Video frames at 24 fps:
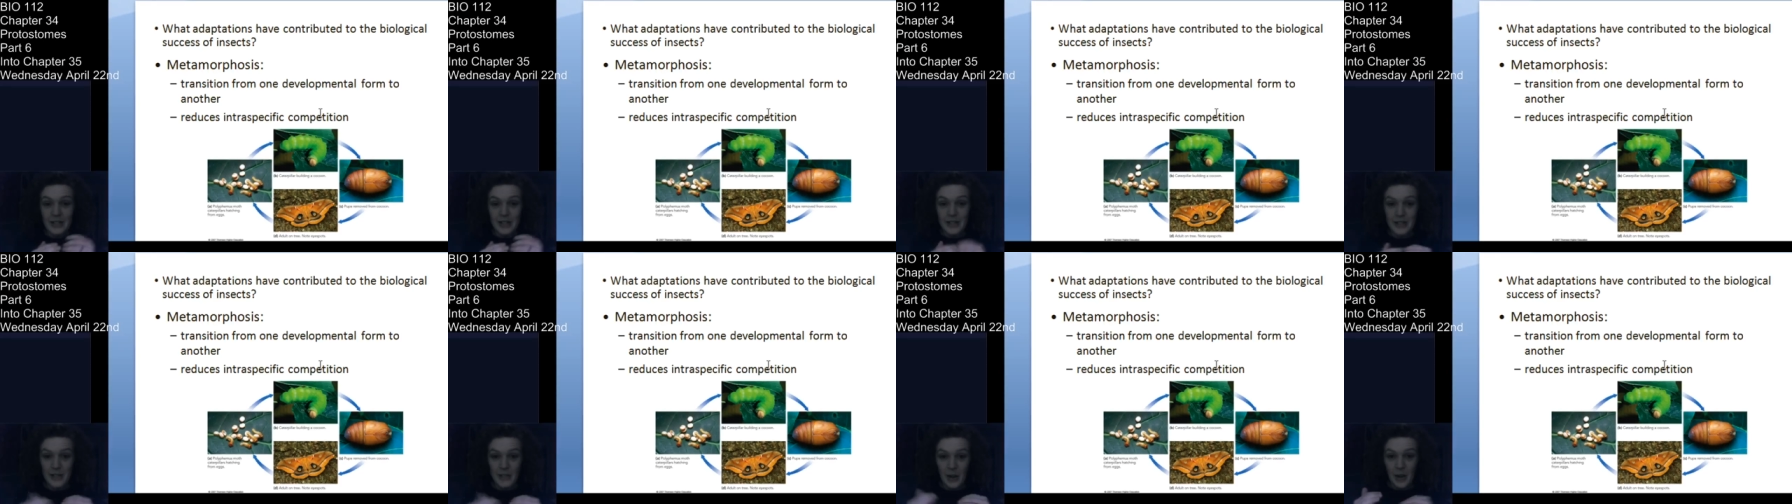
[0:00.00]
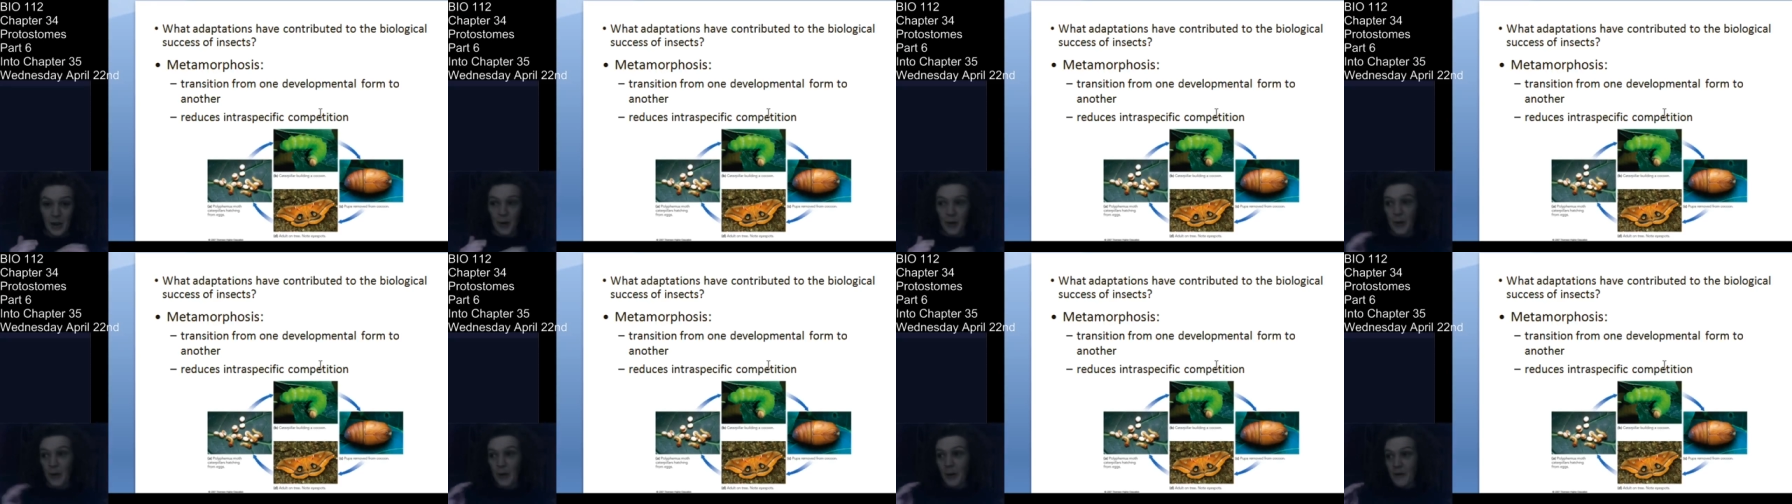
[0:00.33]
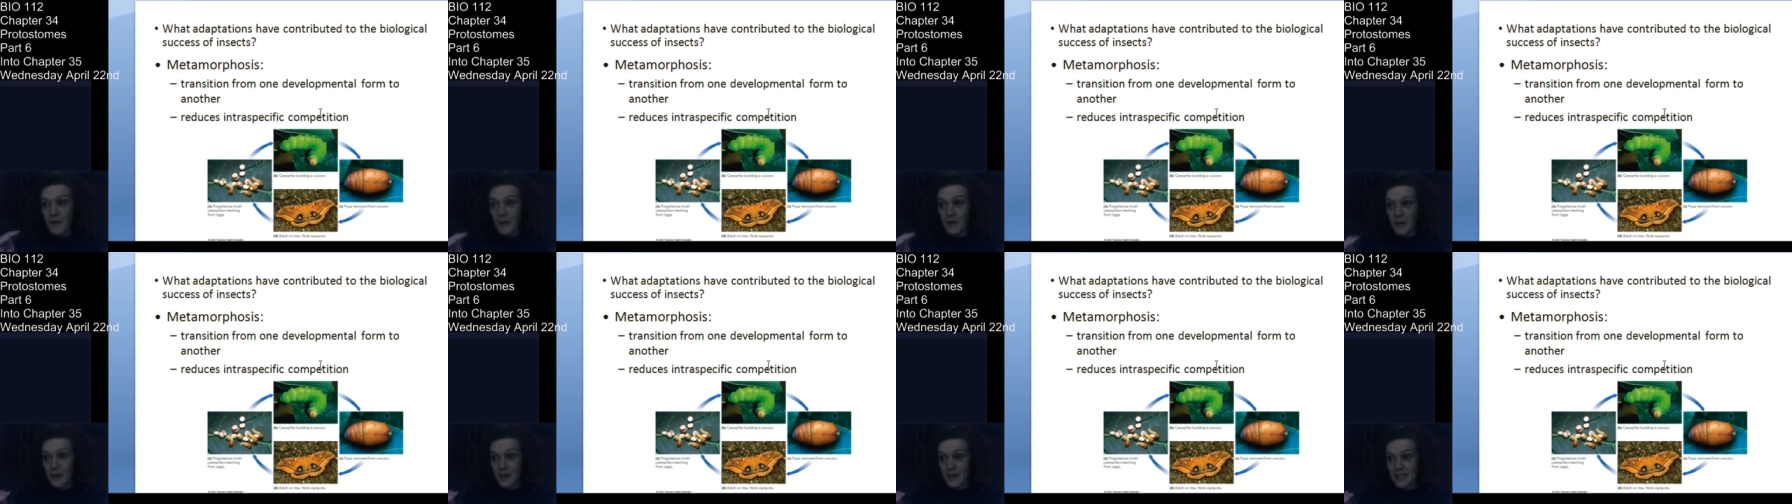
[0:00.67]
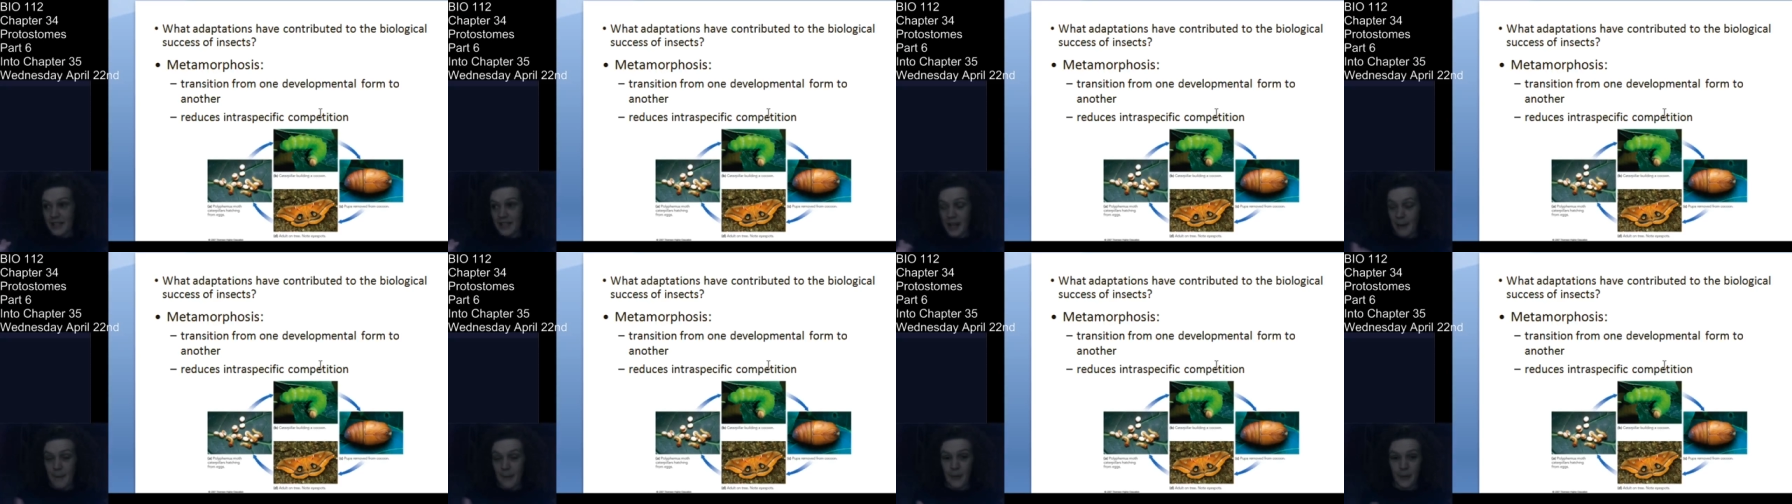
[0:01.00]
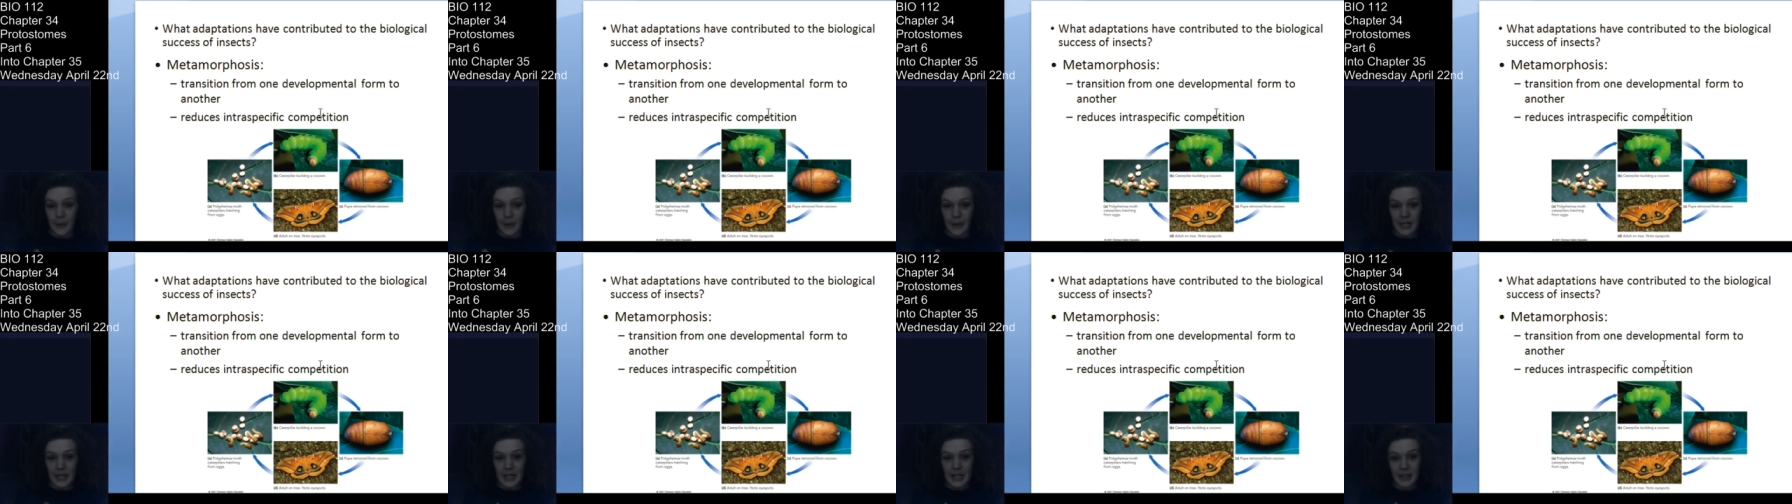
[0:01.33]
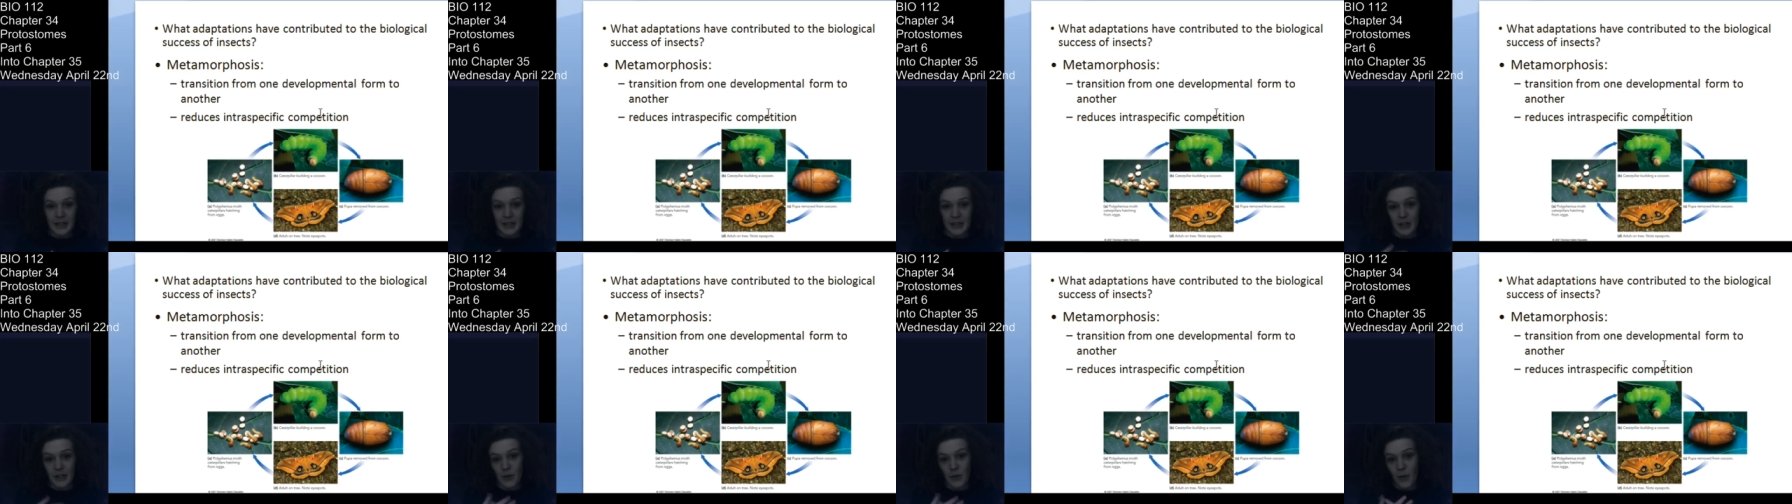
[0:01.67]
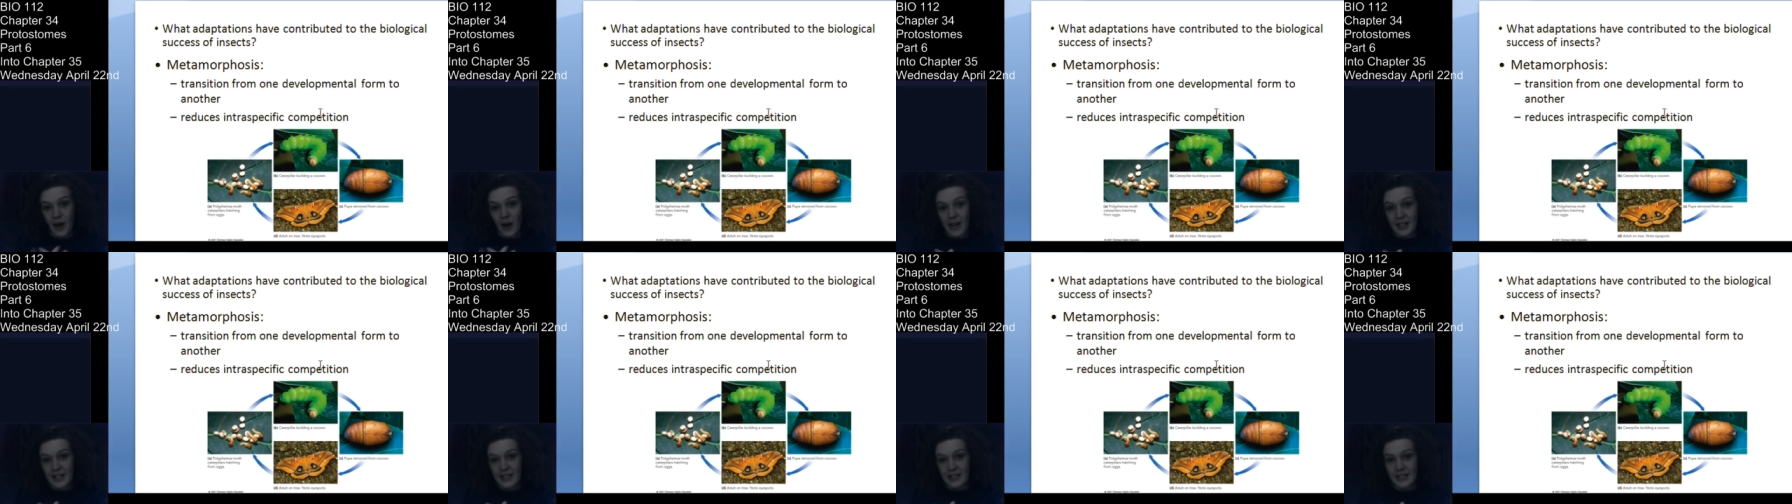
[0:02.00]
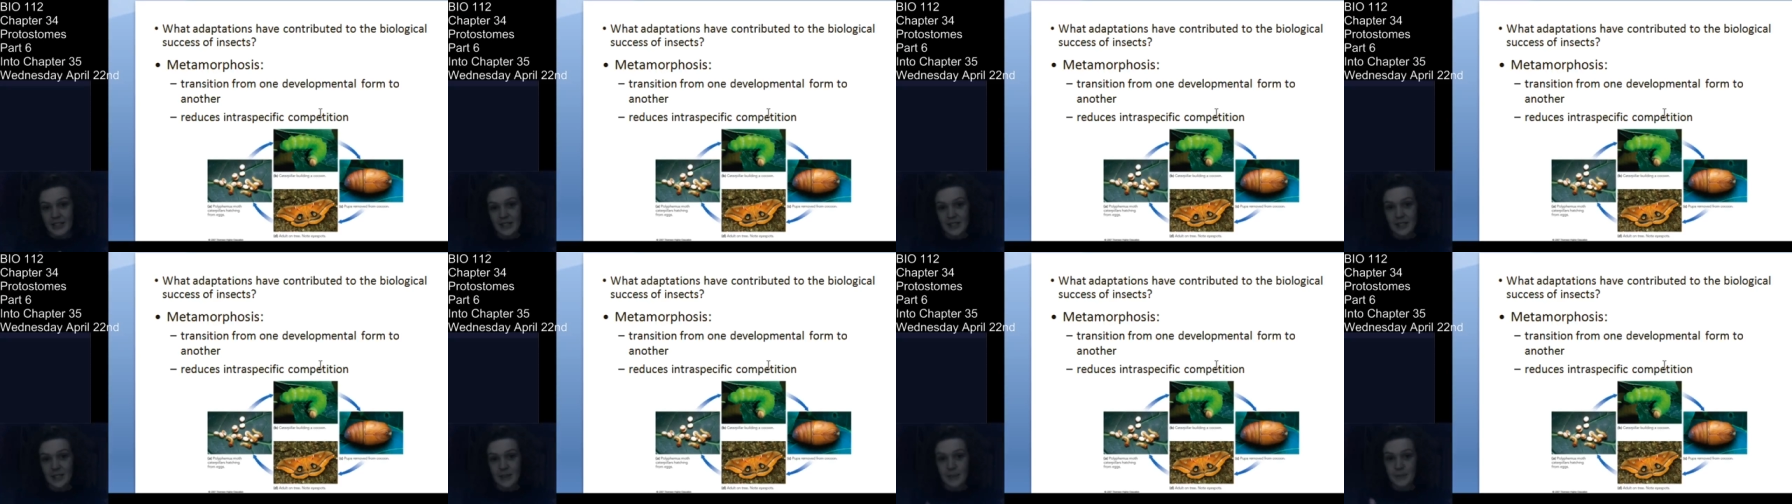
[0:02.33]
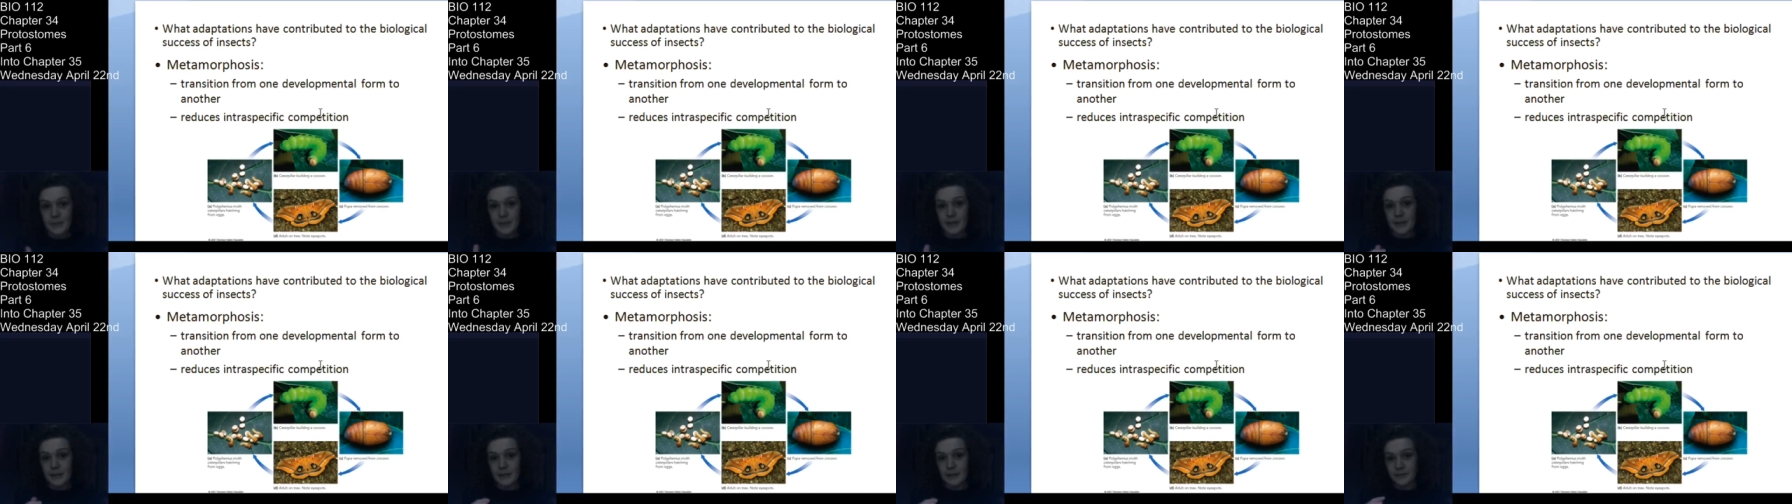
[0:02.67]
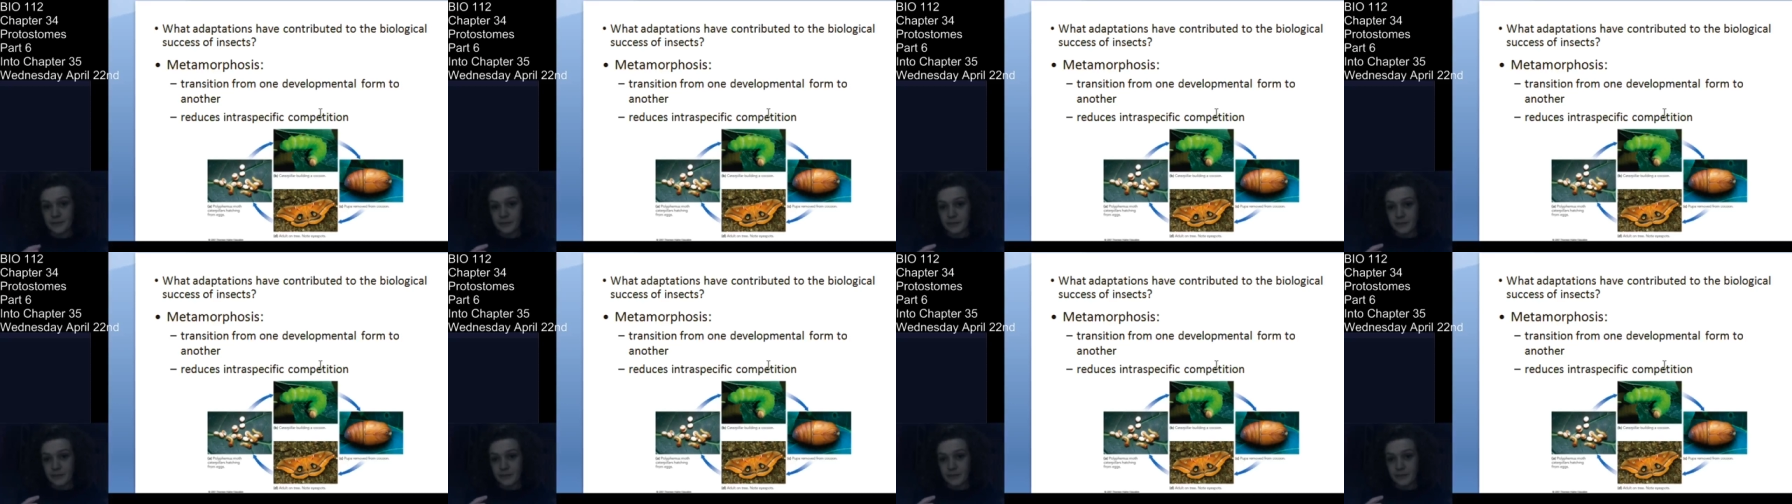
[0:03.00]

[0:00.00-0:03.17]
And so, for example, in aquatic systems,